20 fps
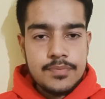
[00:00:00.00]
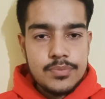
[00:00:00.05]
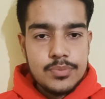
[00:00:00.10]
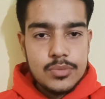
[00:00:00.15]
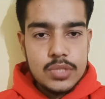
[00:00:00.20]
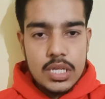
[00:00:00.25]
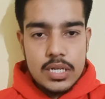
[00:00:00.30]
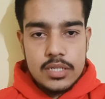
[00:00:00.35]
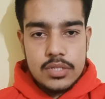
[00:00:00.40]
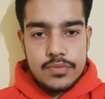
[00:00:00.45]

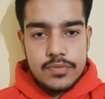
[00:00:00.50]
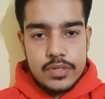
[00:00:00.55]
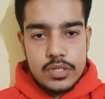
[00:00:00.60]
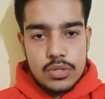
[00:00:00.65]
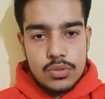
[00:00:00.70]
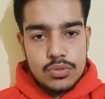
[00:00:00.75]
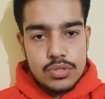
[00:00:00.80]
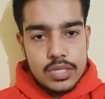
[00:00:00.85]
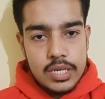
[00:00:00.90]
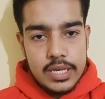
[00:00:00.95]
Then if
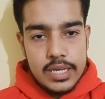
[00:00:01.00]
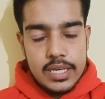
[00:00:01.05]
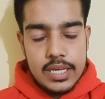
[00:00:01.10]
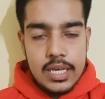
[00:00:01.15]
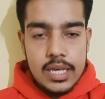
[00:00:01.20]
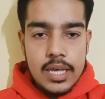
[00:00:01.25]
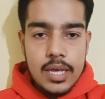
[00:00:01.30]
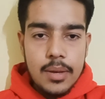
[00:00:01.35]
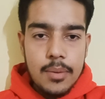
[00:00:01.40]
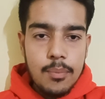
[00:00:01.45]
you say
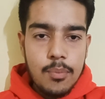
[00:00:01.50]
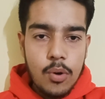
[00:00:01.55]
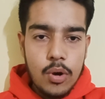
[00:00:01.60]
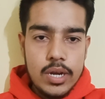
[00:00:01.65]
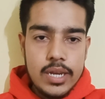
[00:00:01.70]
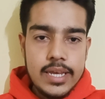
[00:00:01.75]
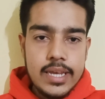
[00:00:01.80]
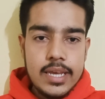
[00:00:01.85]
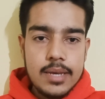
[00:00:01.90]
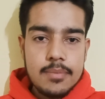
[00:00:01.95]

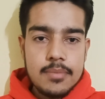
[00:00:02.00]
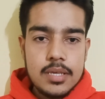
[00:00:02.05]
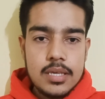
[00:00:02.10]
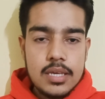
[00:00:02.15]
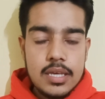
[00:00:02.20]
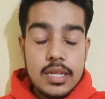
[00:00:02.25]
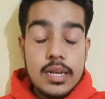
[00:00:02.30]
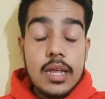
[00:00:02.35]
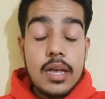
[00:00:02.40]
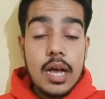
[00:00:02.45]
polygamy,
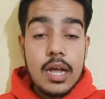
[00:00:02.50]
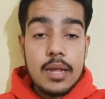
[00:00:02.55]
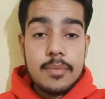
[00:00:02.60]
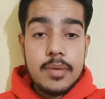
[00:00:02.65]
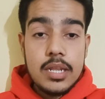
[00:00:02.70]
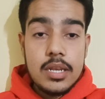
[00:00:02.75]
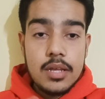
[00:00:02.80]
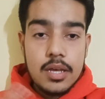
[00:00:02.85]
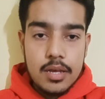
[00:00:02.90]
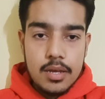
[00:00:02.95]

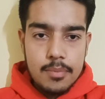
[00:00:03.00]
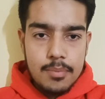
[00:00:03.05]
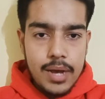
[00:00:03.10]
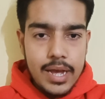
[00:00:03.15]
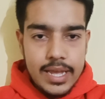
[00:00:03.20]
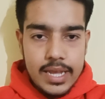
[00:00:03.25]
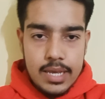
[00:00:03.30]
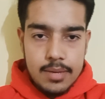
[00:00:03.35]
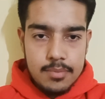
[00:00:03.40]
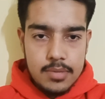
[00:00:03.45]

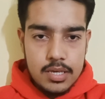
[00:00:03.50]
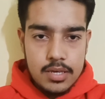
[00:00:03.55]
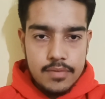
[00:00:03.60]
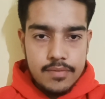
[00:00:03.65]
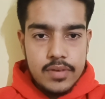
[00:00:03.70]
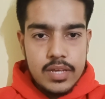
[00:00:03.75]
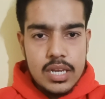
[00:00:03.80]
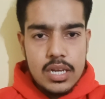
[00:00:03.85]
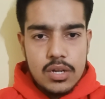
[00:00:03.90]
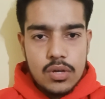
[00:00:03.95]
bigamy.
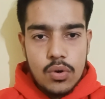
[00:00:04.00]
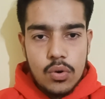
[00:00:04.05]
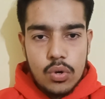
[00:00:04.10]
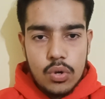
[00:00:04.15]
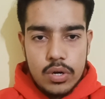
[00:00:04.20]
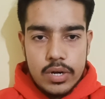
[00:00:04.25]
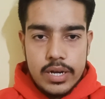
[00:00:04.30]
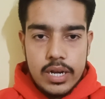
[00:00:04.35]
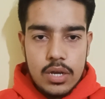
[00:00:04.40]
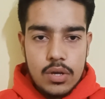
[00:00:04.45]
We'll go
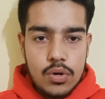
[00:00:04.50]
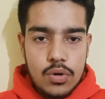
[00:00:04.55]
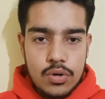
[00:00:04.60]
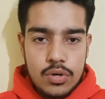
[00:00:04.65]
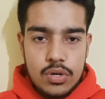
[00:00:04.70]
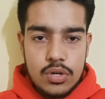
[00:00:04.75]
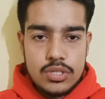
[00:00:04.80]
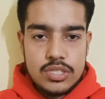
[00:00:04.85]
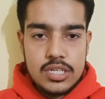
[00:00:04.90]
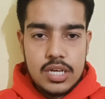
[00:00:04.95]
in a
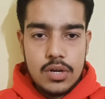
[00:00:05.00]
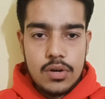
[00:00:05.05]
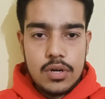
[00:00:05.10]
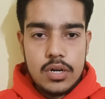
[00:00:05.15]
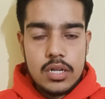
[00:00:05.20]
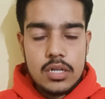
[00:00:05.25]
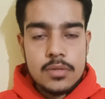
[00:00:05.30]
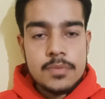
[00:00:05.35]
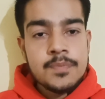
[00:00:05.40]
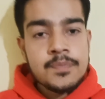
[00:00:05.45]
chronological
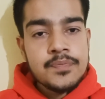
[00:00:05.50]
order.